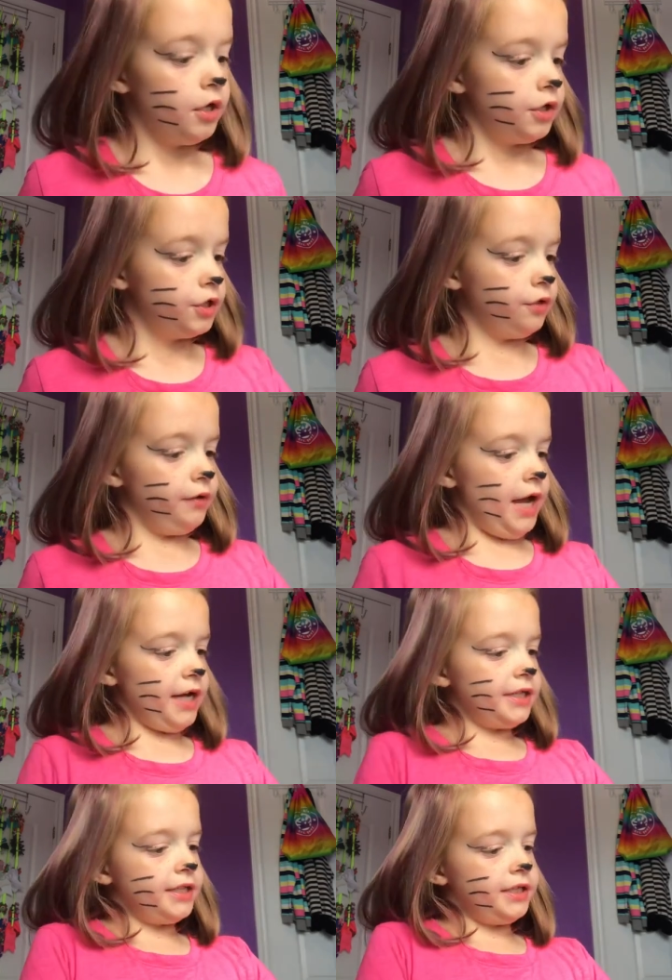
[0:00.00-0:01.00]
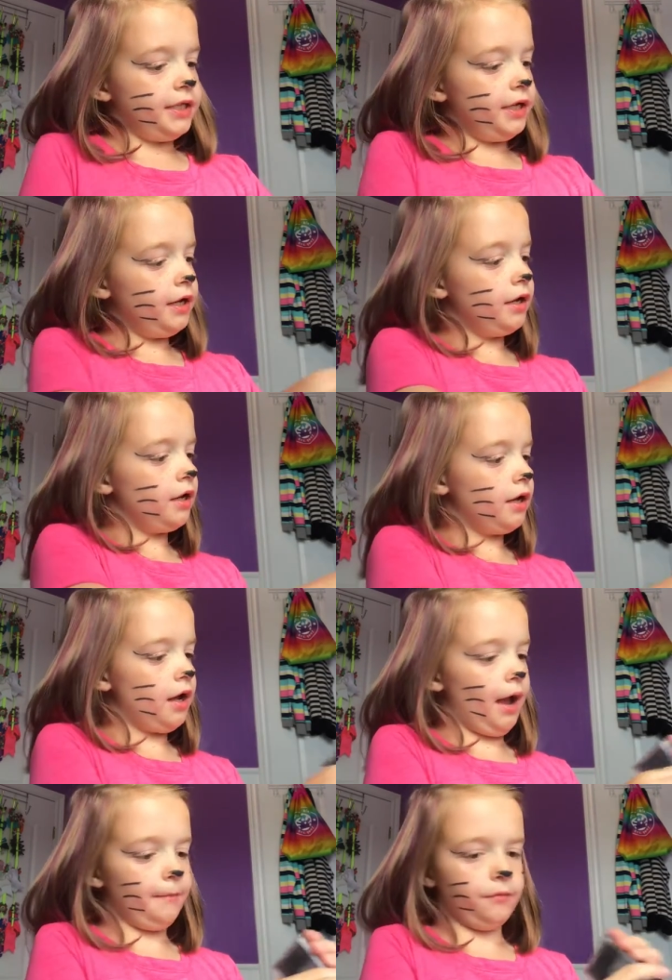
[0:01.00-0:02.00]
so next
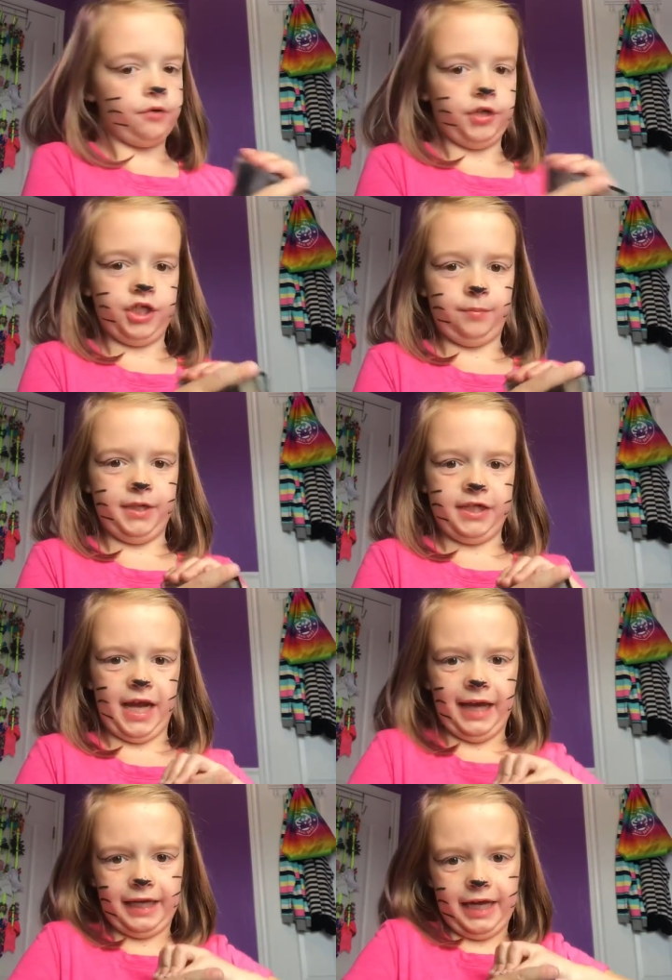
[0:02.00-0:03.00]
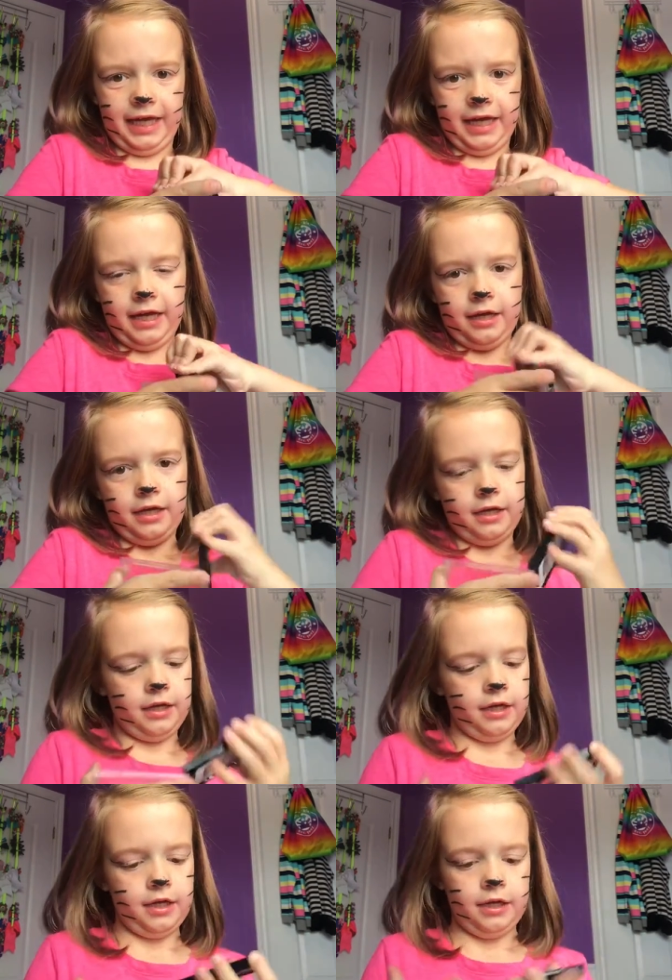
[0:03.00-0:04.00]
I'm going to be taking
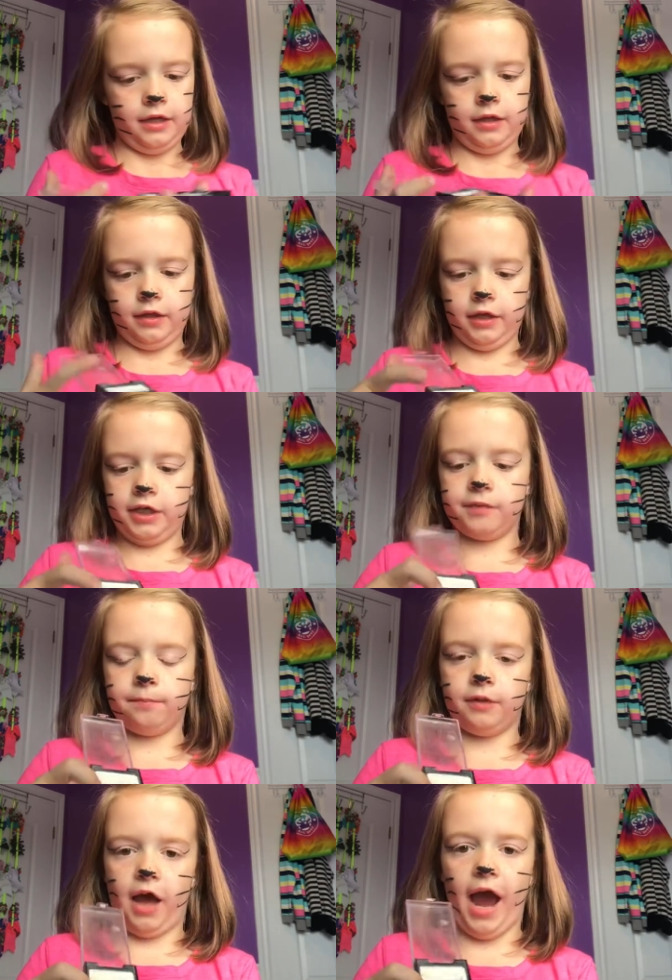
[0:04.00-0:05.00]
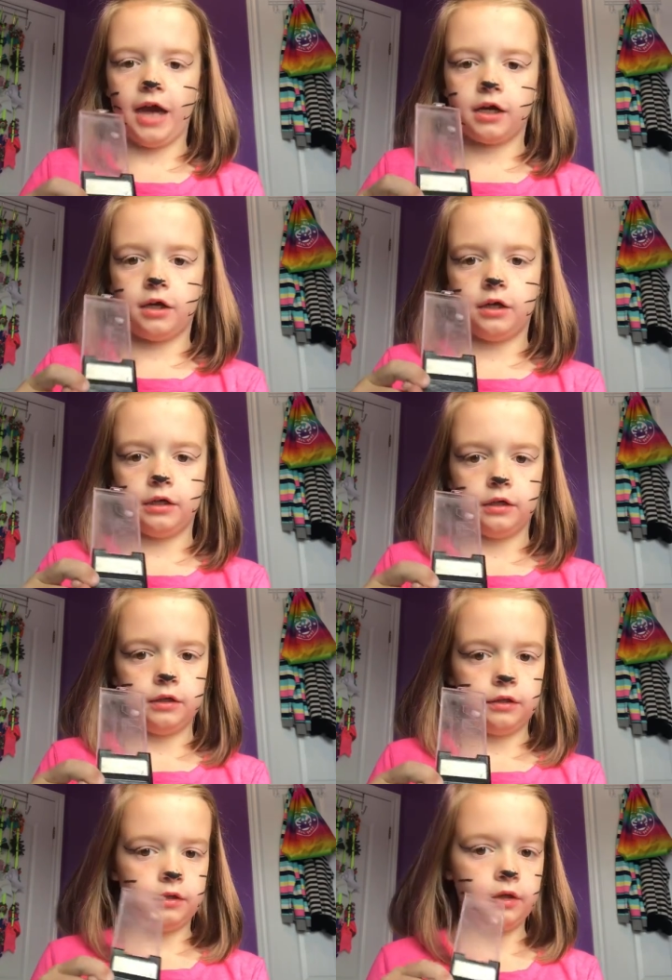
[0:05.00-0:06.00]
this black.
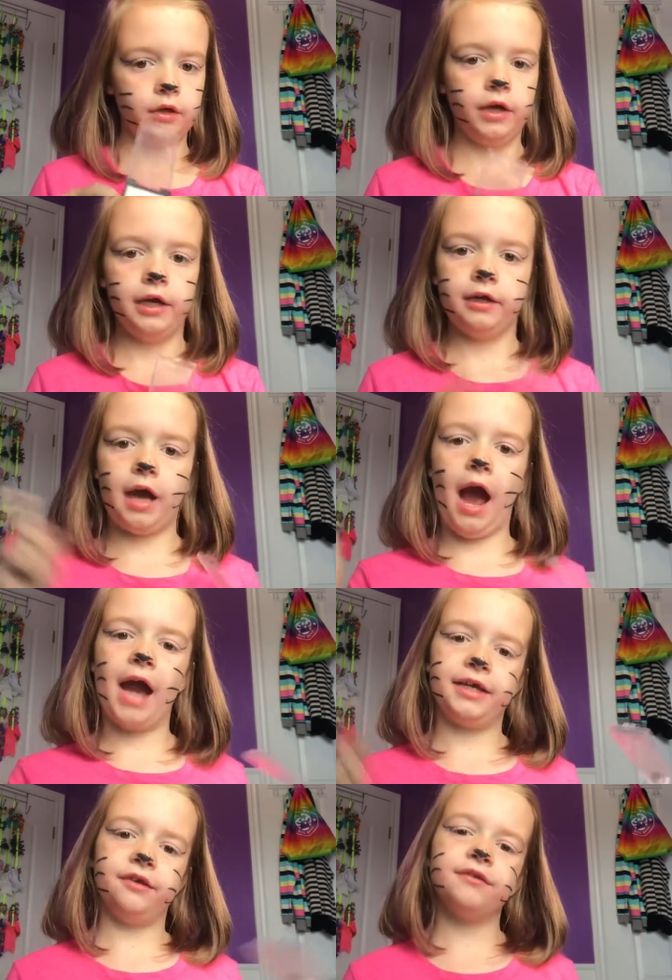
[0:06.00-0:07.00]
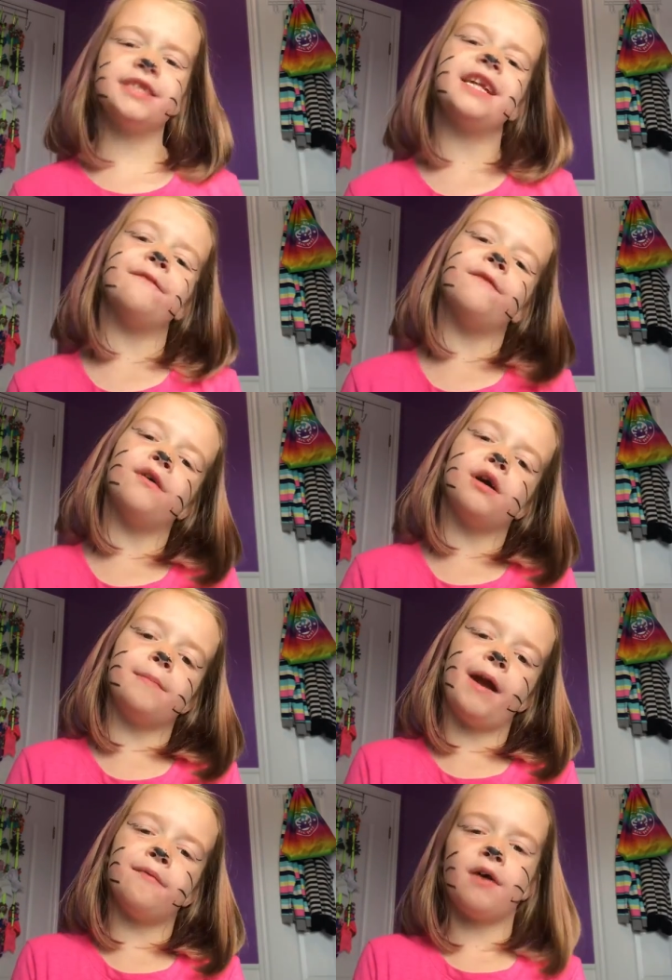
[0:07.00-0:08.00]
I used it for
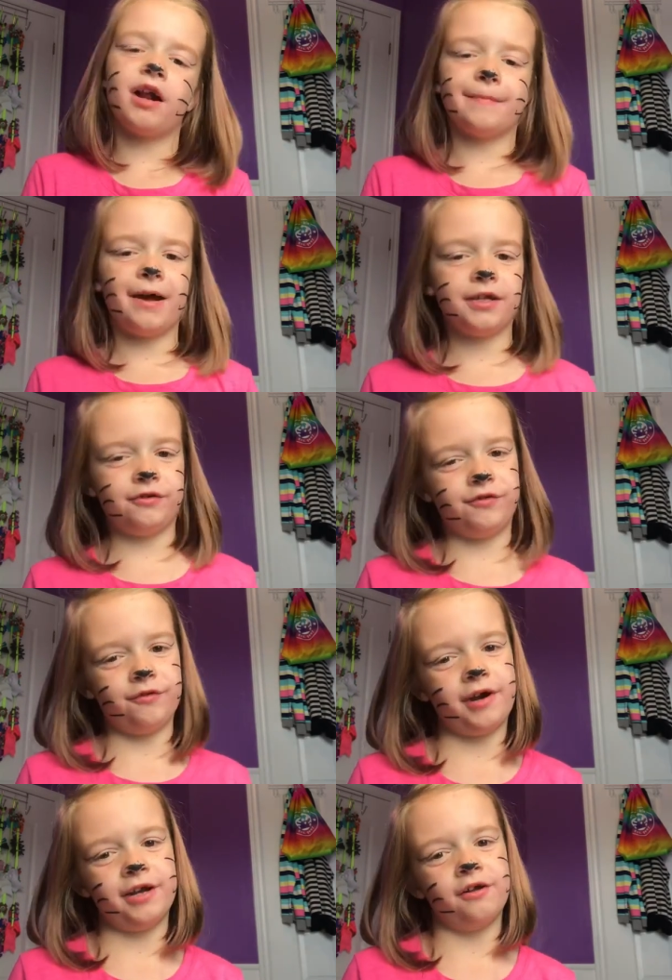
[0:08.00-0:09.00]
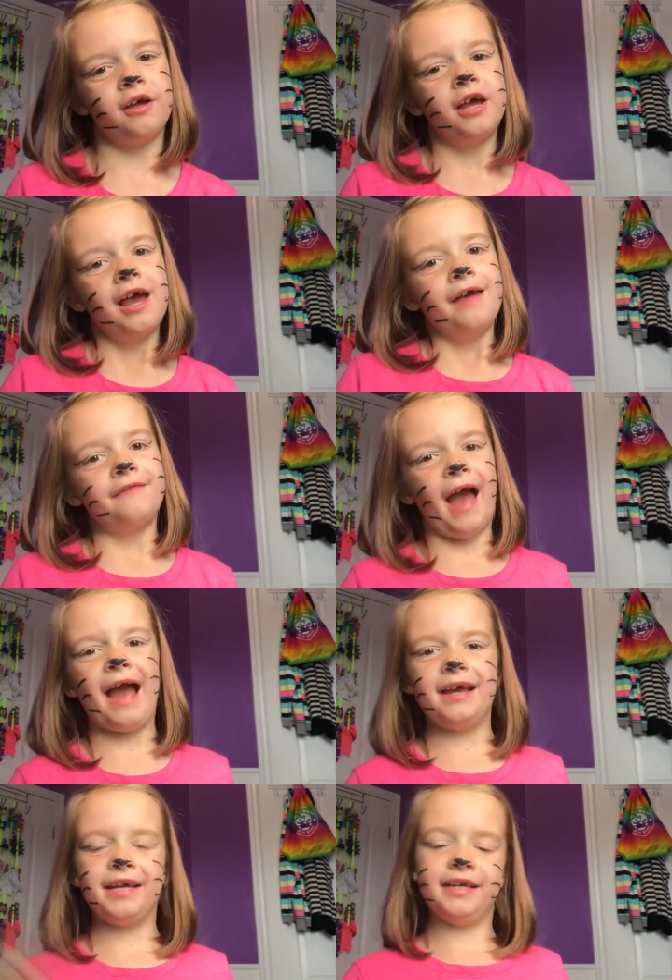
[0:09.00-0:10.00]
my watermelon tutorial.
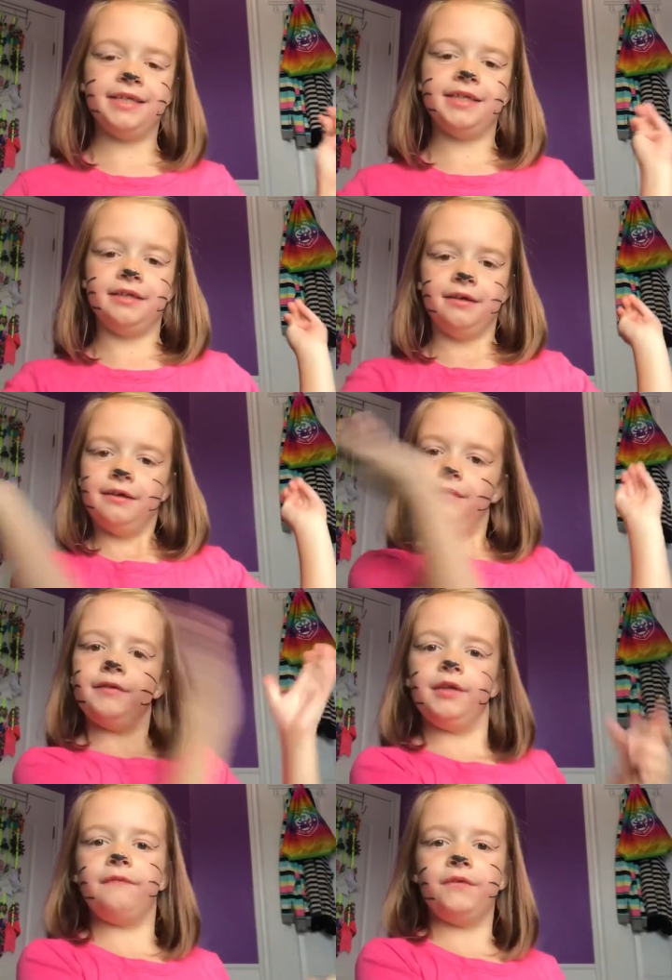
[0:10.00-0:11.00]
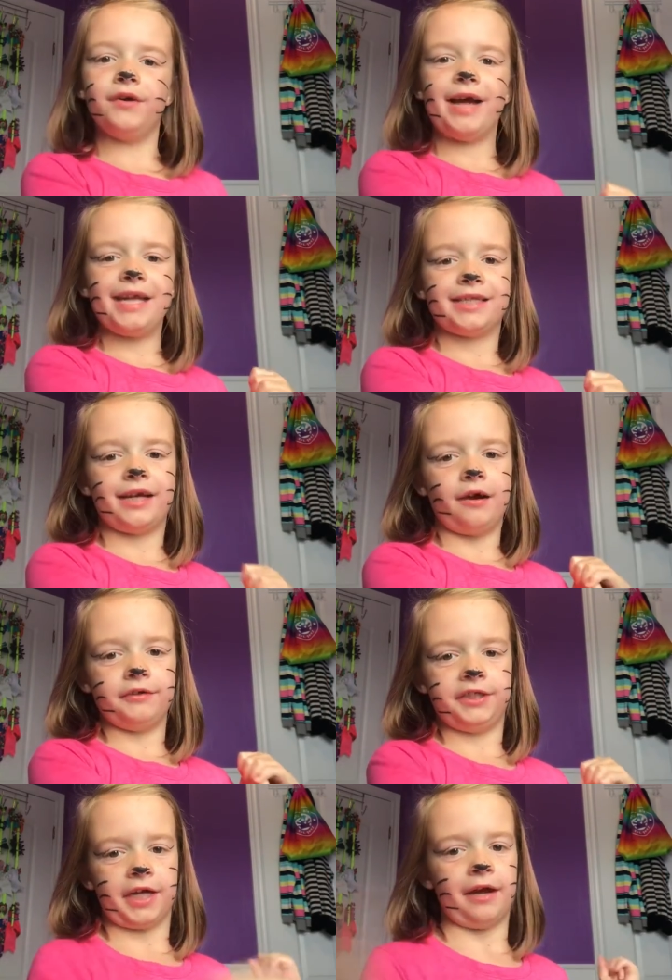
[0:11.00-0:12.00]
That is, if you guys can
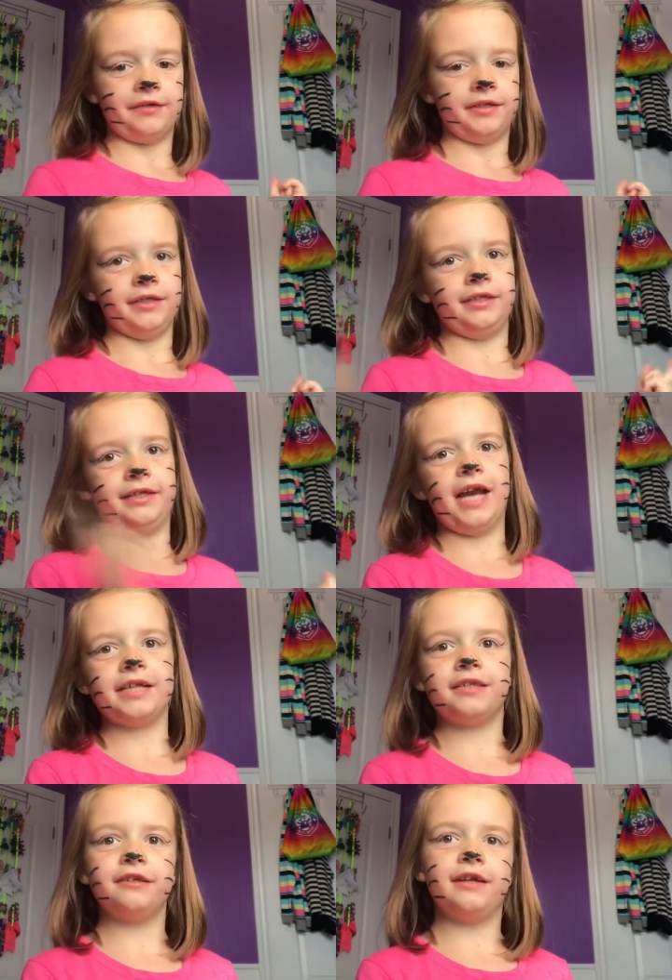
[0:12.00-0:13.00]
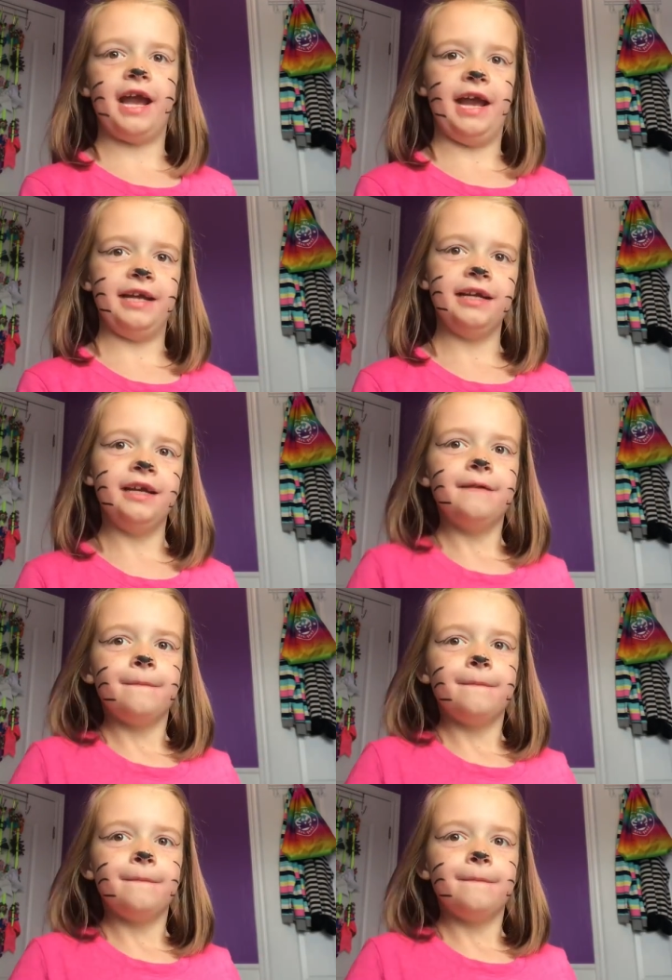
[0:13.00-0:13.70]
go check out yesterday,